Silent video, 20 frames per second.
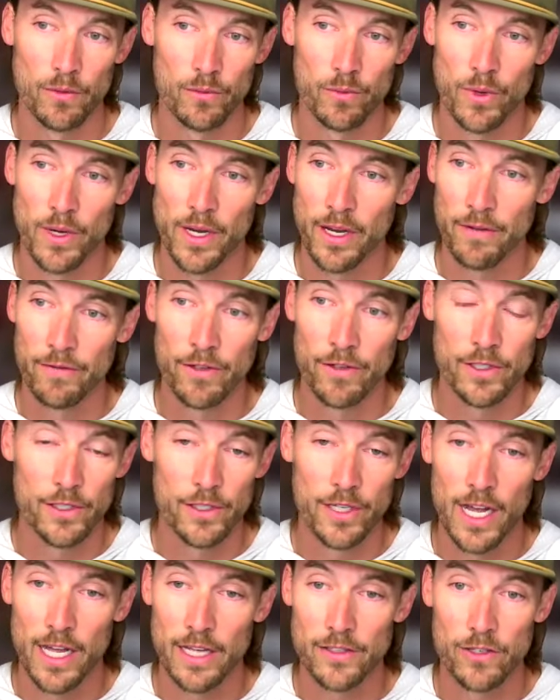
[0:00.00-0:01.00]
whenever you
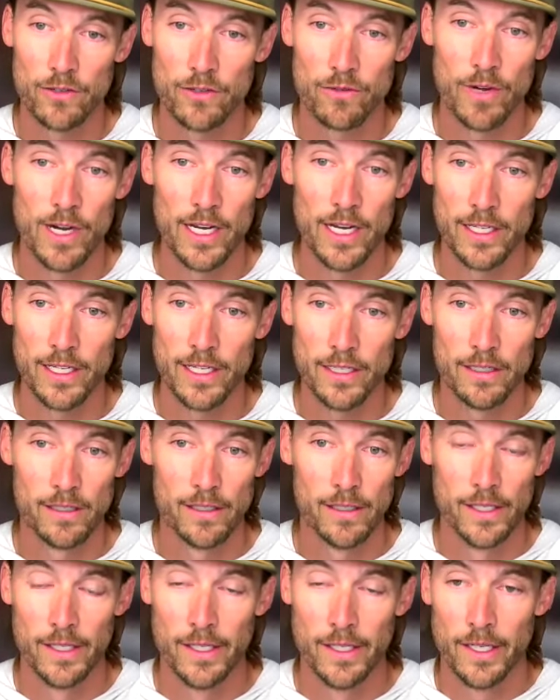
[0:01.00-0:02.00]
guys are ready
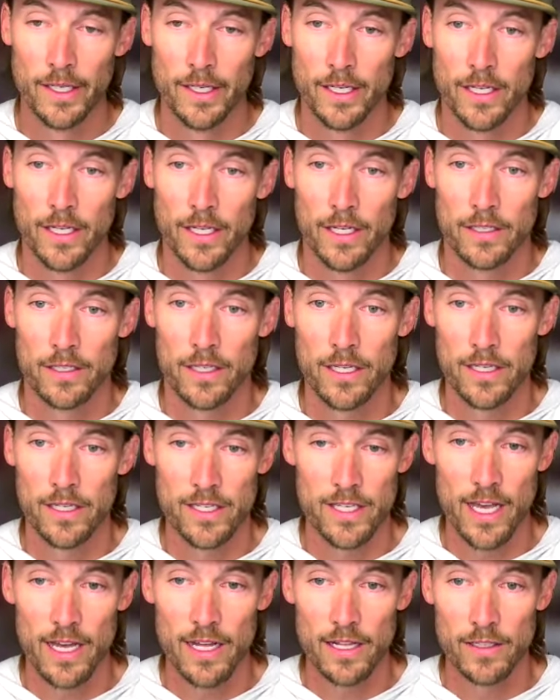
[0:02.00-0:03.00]
to
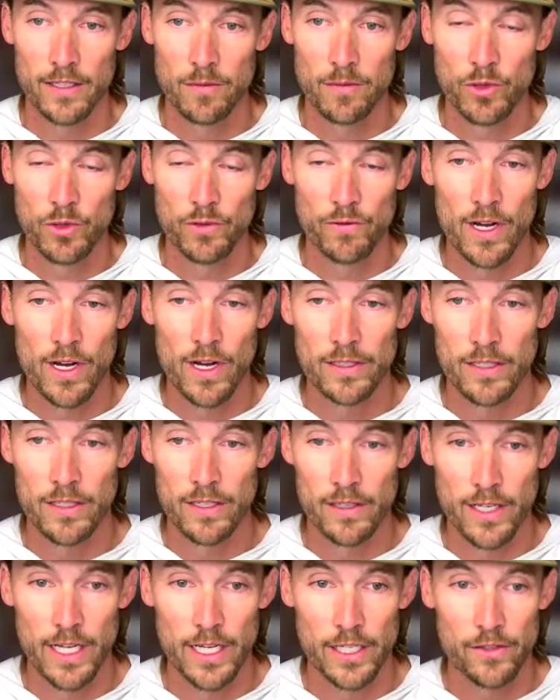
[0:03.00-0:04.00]
sell and move on to
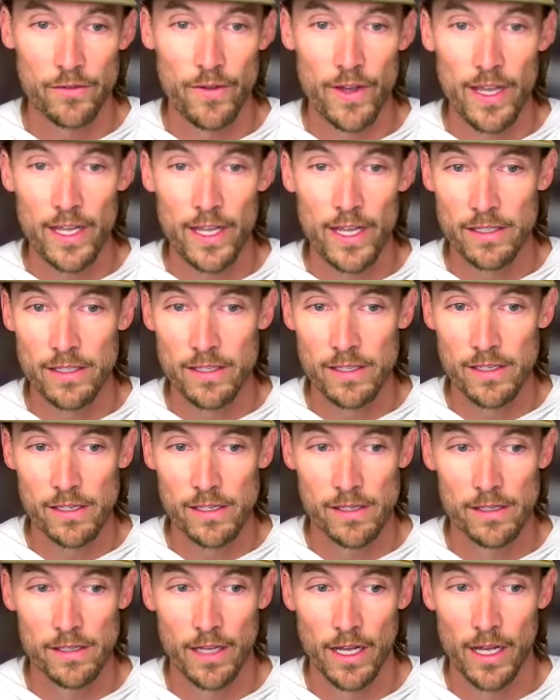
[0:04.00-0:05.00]
the next
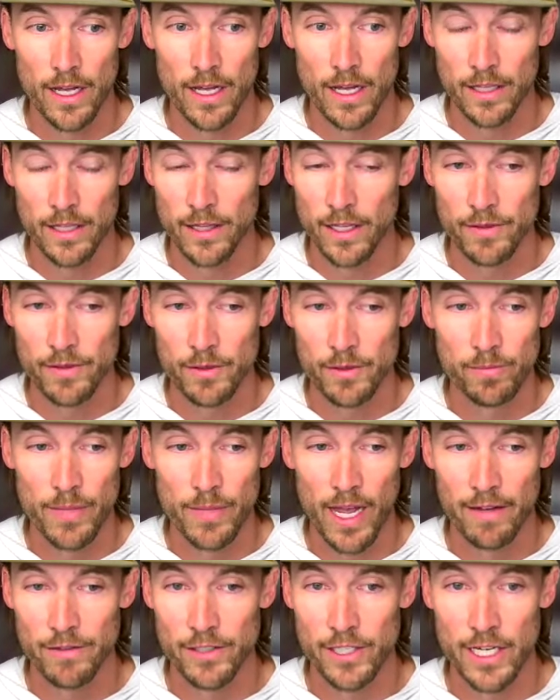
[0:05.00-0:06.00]
phase, I'd love to
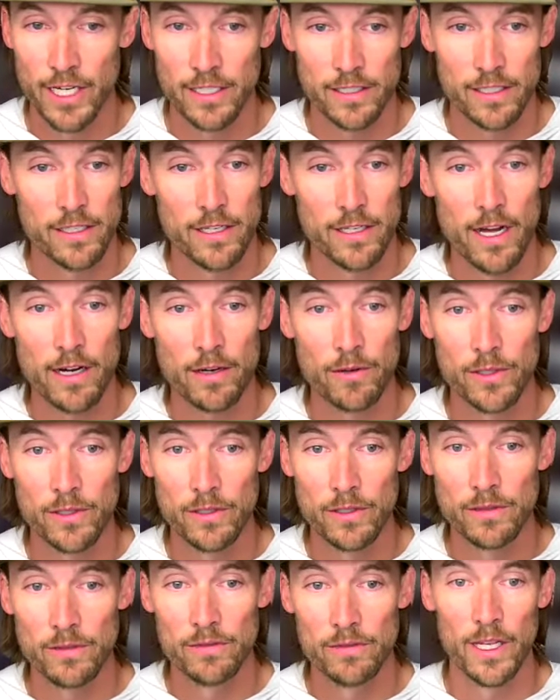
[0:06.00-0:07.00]
have a chance to talk with
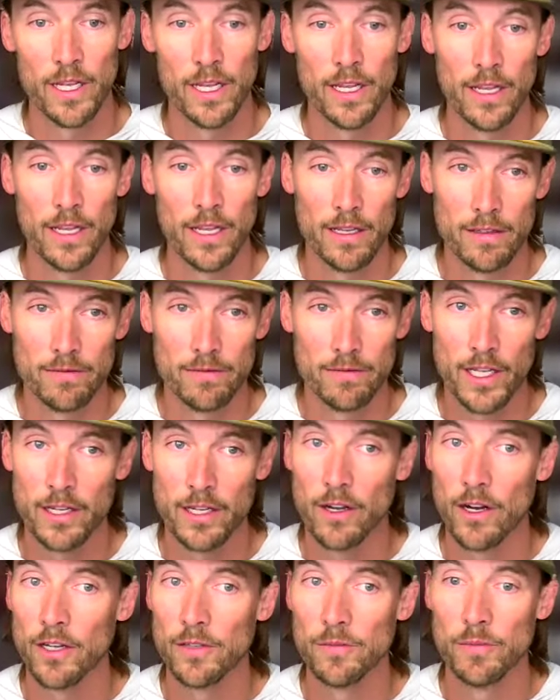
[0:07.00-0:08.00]
you. And they
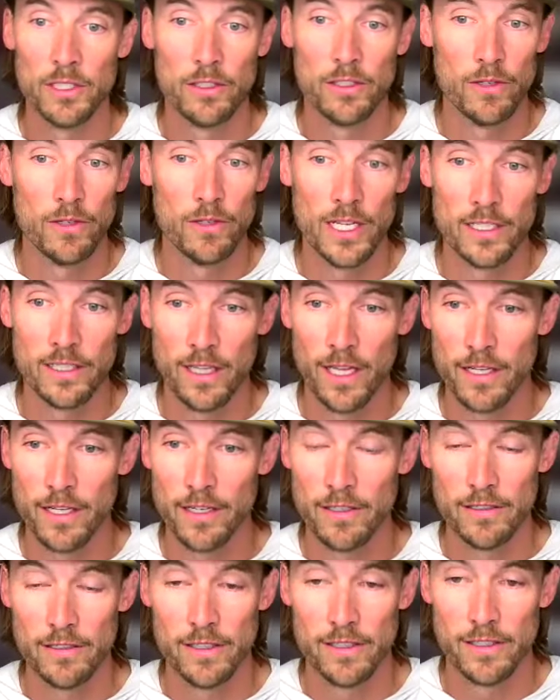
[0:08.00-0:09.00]
called me 2 days
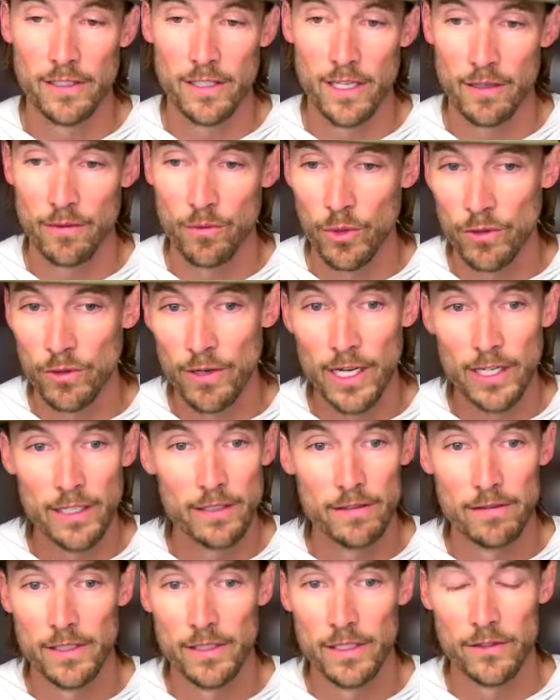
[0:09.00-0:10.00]
later and said, we're
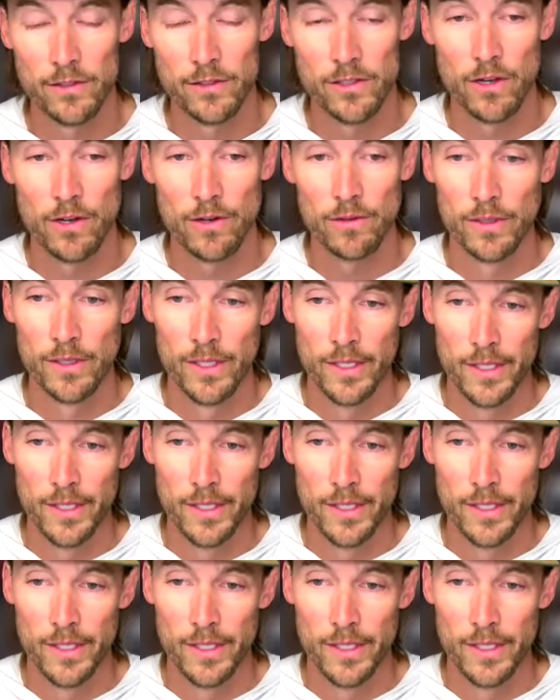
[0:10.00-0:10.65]
ready. And so